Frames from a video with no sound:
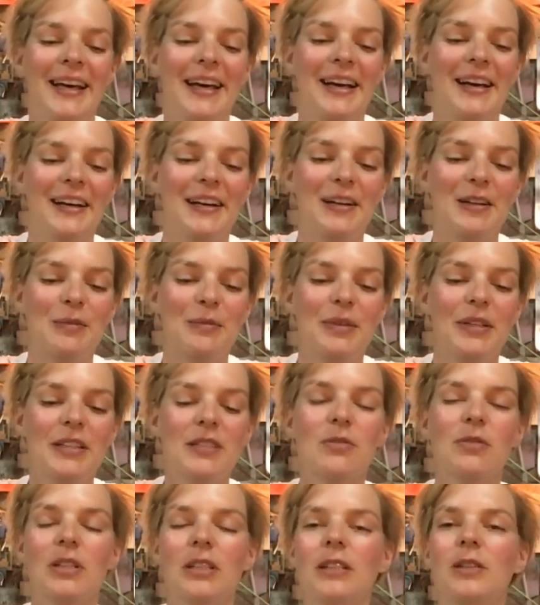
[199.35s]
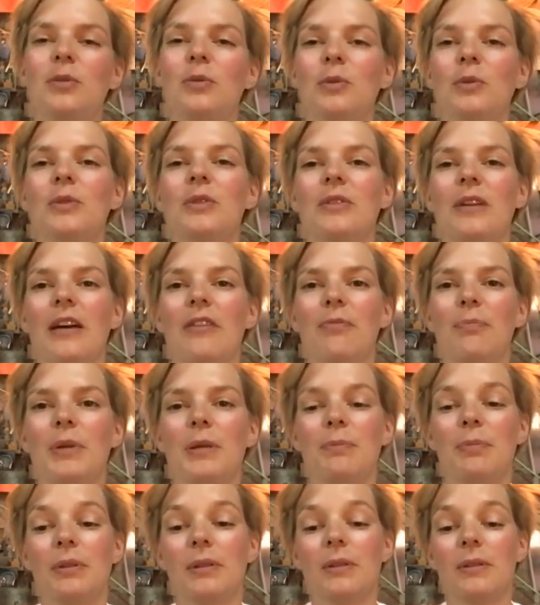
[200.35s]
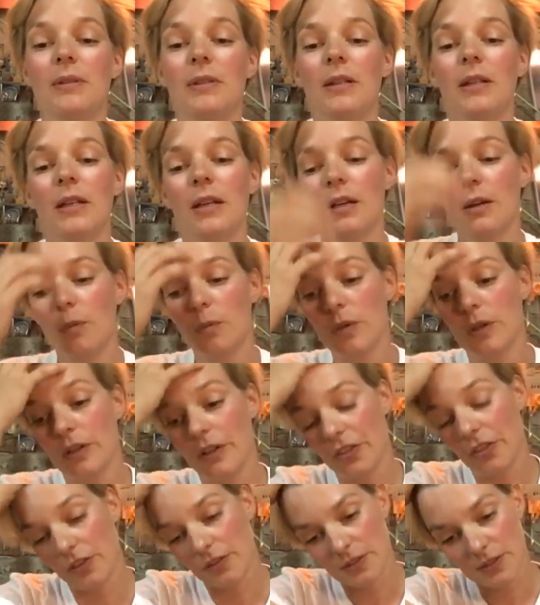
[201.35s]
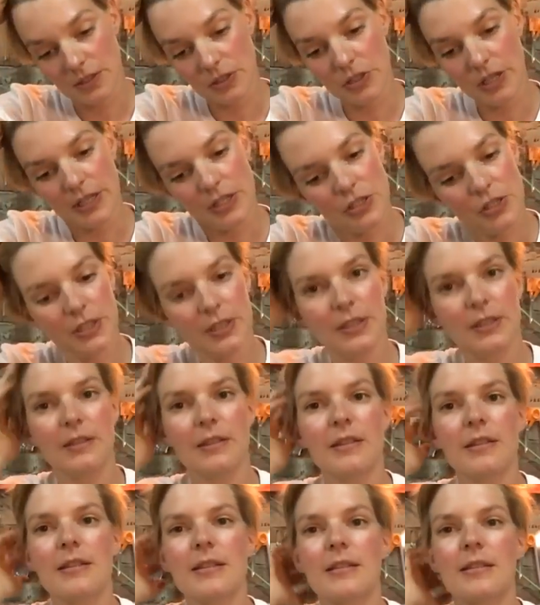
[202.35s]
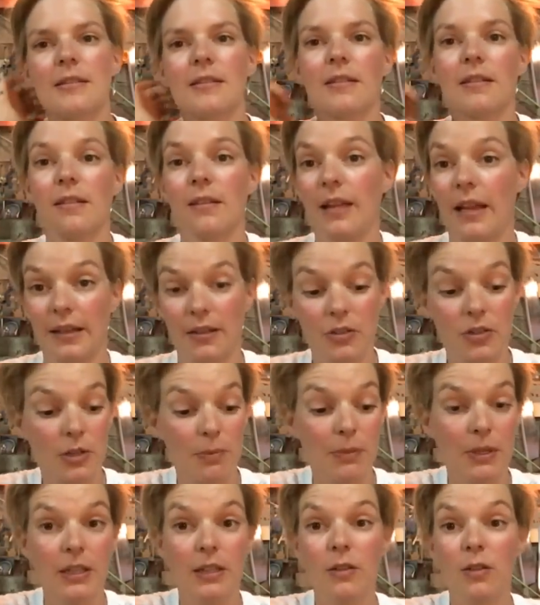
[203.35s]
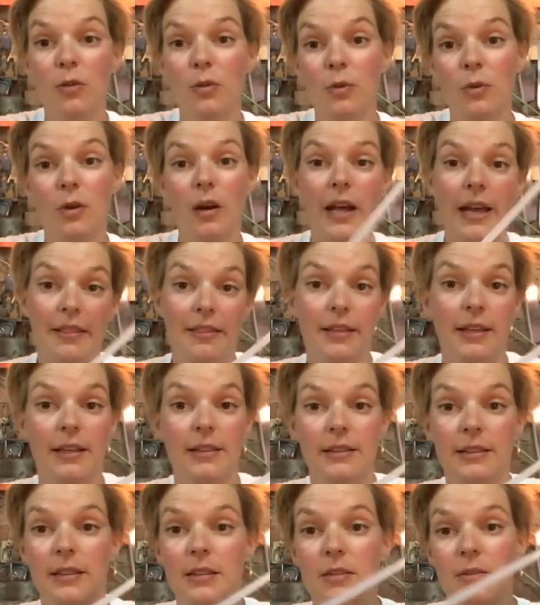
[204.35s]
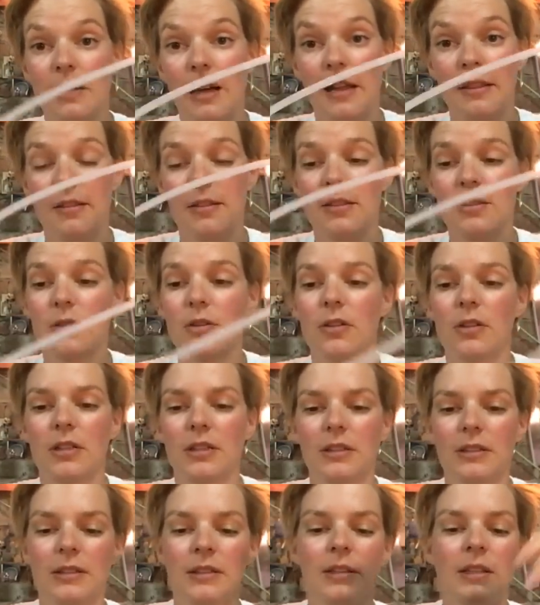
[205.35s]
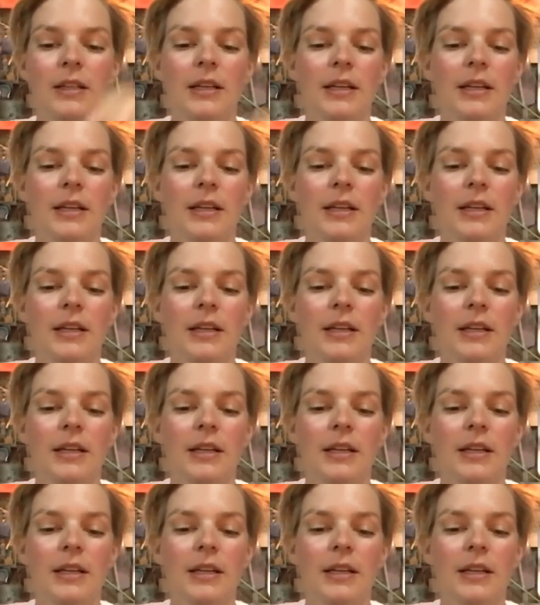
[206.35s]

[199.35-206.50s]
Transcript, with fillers: Um, it's really cool to have people with suggestions, like Jimmy, who had the idea to add the snorkel,